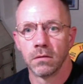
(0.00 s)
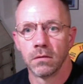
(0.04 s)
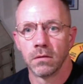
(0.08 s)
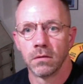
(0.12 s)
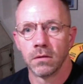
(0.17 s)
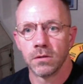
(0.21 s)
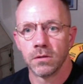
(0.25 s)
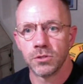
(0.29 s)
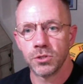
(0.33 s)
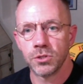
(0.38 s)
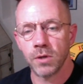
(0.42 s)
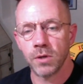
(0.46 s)

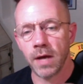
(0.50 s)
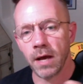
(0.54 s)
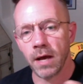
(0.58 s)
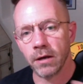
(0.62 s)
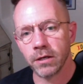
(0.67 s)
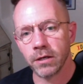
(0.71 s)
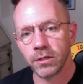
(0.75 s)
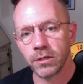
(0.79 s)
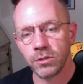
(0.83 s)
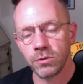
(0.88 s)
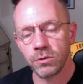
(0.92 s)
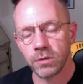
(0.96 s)
So how
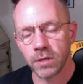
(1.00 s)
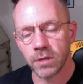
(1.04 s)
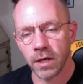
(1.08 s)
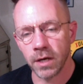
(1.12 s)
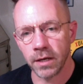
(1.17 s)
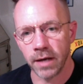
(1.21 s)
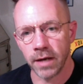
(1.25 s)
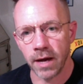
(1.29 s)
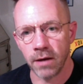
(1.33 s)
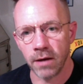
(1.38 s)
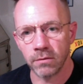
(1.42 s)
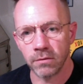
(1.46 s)
can you cut
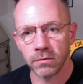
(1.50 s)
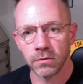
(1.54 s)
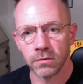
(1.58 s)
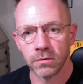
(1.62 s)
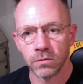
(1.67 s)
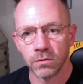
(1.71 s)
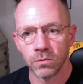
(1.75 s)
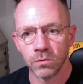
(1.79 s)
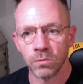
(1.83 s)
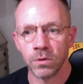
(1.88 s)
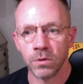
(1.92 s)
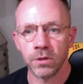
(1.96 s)
out
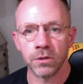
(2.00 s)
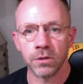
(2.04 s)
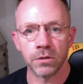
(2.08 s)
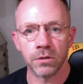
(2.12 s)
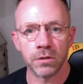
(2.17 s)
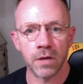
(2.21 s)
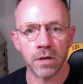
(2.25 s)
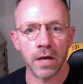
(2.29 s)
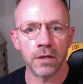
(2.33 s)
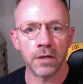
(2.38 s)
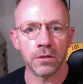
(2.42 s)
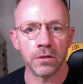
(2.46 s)
what you're
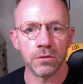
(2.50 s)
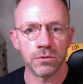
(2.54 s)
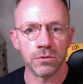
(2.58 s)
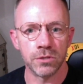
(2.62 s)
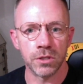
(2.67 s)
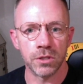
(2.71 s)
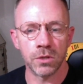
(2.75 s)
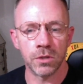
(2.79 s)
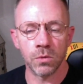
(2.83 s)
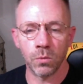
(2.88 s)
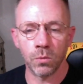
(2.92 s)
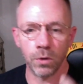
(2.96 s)
not
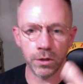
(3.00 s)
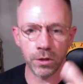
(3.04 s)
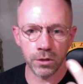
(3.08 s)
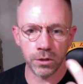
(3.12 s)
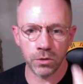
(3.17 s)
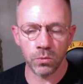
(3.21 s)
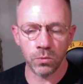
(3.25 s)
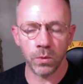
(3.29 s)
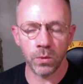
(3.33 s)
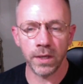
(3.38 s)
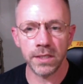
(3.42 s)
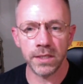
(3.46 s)
using, what you're
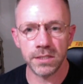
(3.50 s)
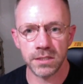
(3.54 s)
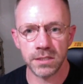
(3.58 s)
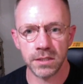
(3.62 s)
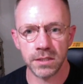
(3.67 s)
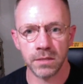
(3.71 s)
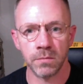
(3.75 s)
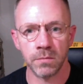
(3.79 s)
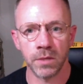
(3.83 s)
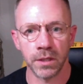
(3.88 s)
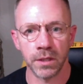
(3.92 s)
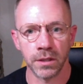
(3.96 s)

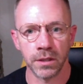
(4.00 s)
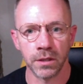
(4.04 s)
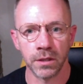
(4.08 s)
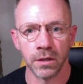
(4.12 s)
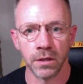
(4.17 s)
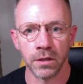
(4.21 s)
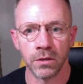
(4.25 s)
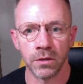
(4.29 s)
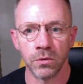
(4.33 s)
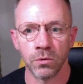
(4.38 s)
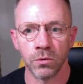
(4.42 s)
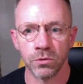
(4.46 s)
wasting money
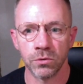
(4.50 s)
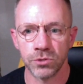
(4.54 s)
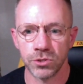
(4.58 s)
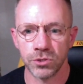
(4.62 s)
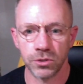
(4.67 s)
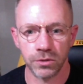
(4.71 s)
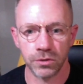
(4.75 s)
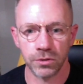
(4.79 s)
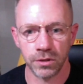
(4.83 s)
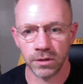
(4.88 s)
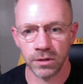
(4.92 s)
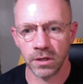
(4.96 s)
on, or
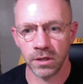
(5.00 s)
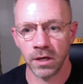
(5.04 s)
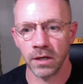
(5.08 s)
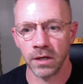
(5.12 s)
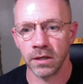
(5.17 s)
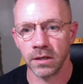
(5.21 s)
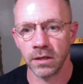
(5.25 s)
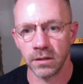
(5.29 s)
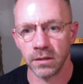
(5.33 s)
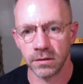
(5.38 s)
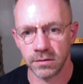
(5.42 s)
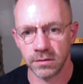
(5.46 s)
certainly not,
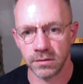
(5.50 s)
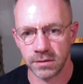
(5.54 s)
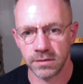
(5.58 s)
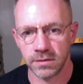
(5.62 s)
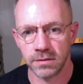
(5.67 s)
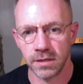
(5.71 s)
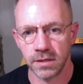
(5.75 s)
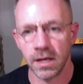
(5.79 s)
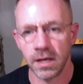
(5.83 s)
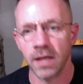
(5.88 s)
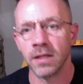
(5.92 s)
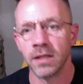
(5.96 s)

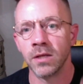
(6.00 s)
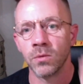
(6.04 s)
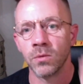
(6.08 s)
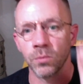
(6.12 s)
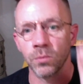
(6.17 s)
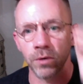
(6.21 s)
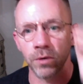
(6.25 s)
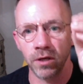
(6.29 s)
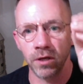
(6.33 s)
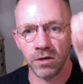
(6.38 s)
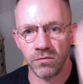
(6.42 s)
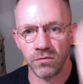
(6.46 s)
and then
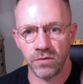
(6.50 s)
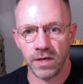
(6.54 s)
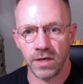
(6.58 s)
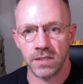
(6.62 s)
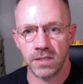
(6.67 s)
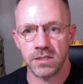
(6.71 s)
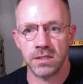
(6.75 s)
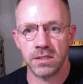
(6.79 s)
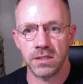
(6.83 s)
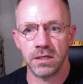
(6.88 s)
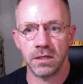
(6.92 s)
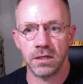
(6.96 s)

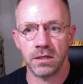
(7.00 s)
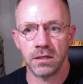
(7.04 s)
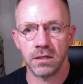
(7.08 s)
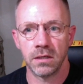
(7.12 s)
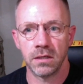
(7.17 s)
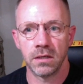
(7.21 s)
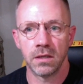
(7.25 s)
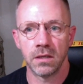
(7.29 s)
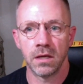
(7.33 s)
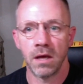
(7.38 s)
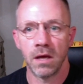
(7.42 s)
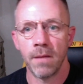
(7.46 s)
reinvest it
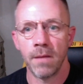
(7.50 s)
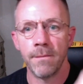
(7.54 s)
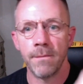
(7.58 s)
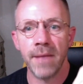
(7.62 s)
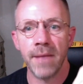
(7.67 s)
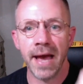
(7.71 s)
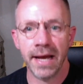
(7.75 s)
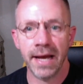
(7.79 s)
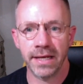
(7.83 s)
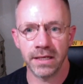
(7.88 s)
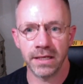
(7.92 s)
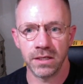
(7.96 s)

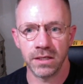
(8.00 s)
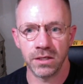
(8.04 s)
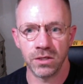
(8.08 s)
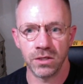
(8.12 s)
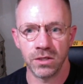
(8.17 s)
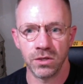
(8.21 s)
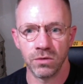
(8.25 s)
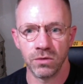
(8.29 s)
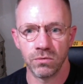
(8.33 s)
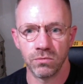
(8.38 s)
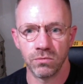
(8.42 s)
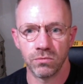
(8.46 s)
back into
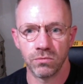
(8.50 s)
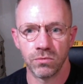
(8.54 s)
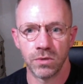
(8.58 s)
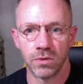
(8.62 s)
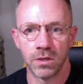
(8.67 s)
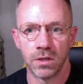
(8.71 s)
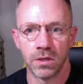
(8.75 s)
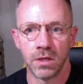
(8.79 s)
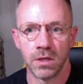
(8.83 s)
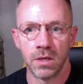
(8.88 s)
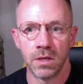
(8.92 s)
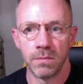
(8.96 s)
you?
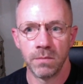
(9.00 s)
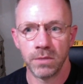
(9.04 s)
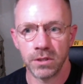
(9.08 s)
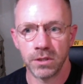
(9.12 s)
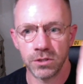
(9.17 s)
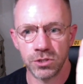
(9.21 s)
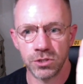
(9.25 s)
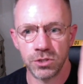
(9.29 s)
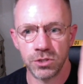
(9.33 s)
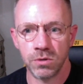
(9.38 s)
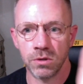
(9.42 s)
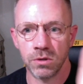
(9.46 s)

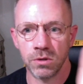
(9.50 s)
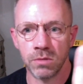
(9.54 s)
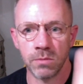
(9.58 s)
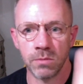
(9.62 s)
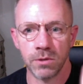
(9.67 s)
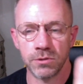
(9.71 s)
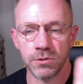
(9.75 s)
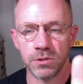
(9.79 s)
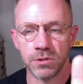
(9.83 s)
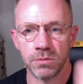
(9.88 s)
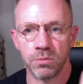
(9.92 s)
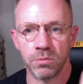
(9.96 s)
Because you are the
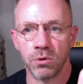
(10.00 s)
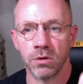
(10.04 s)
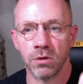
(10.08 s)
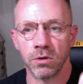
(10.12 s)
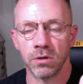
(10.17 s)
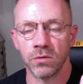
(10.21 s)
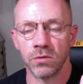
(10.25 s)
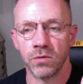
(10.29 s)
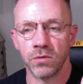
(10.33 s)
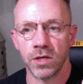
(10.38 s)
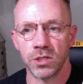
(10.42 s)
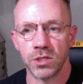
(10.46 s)
most important
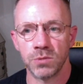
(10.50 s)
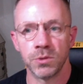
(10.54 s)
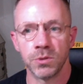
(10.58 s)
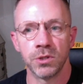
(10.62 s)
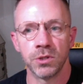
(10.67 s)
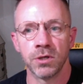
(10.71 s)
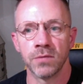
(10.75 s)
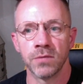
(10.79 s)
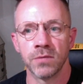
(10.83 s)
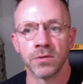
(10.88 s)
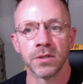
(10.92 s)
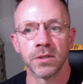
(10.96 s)
investment you're
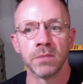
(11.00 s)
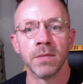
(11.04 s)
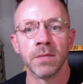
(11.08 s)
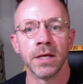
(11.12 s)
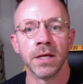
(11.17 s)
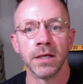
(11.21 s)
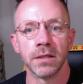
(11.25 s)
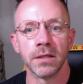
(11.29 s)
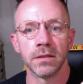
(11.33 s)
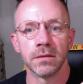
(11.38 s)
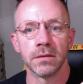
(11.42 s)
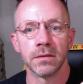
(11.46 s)
ever going to make.